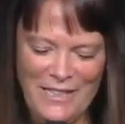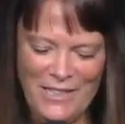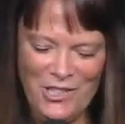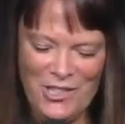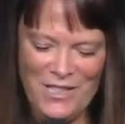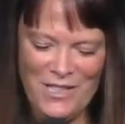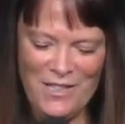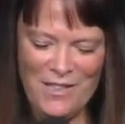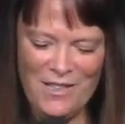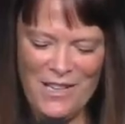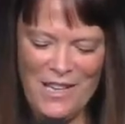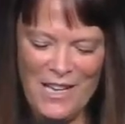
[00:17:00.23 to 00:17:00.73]

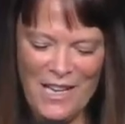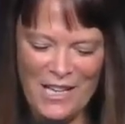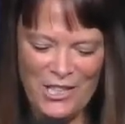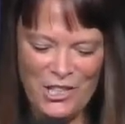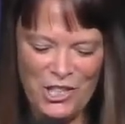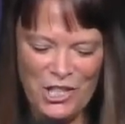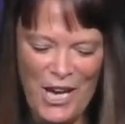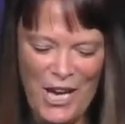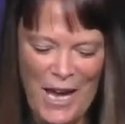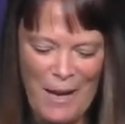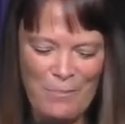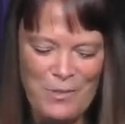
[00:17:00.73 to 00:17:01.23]
just a
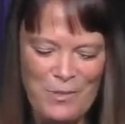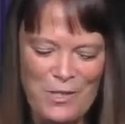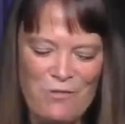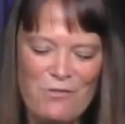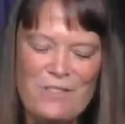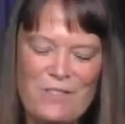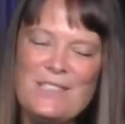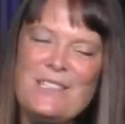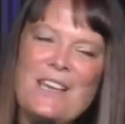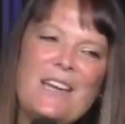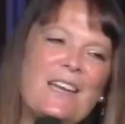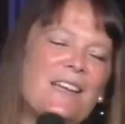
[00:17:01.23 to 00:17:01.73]
chapter a
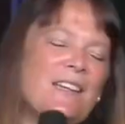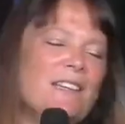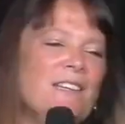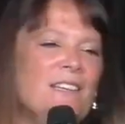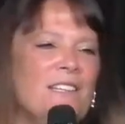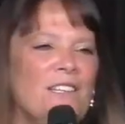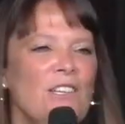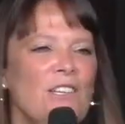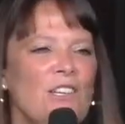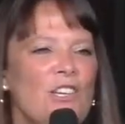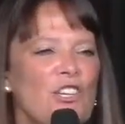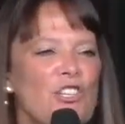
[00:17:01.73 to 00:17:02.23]
day.
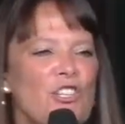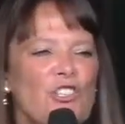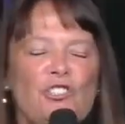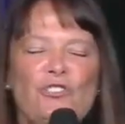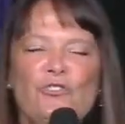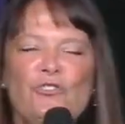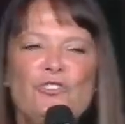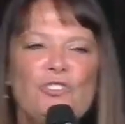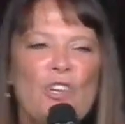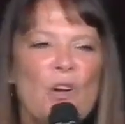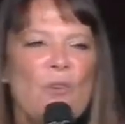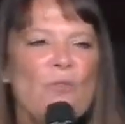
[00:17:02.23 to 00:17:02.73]
You
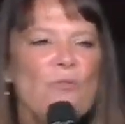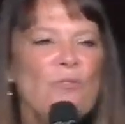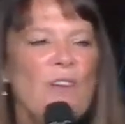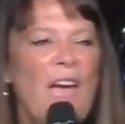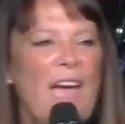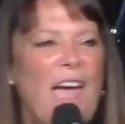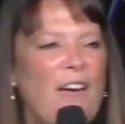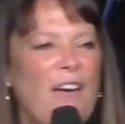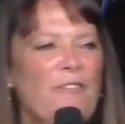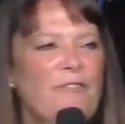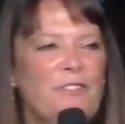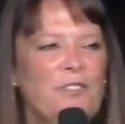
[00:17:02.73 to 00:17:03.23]
don't
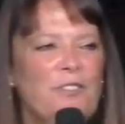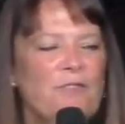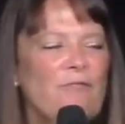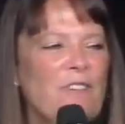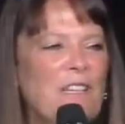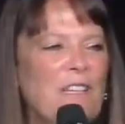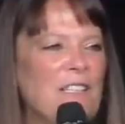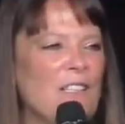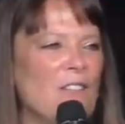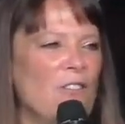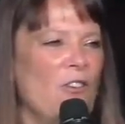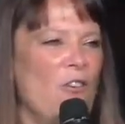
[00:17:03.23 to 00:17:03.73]
have to
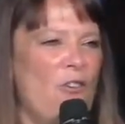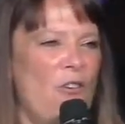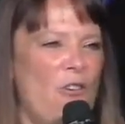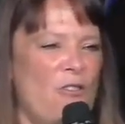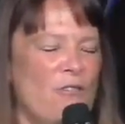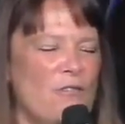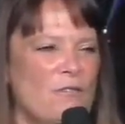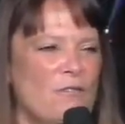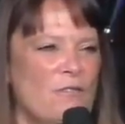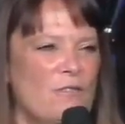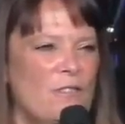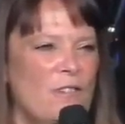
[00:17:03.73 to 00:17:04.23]
read a lot
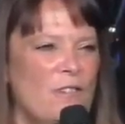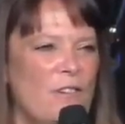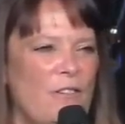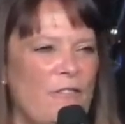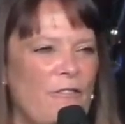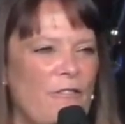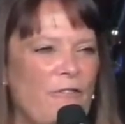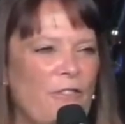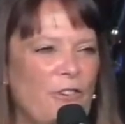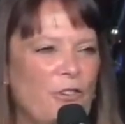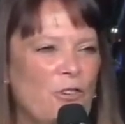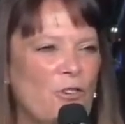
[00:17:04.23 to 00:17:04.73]

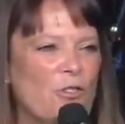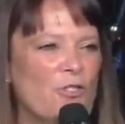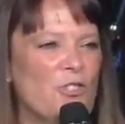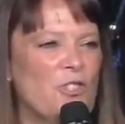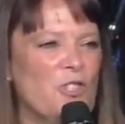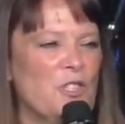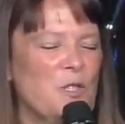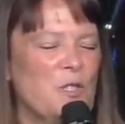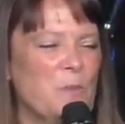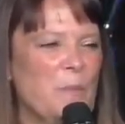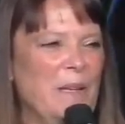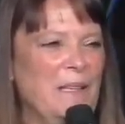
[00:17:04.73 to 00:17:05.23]
for God
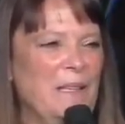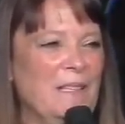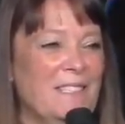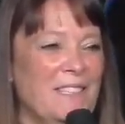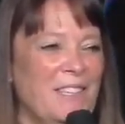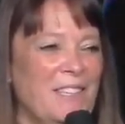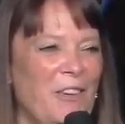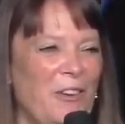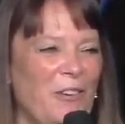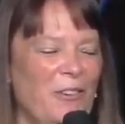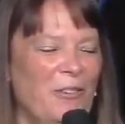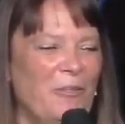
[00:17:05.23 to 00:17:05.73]
to speak
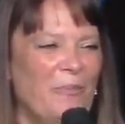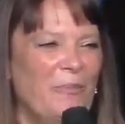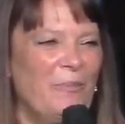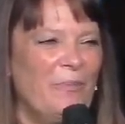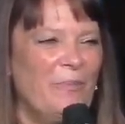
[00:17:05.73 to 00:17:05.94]
to you.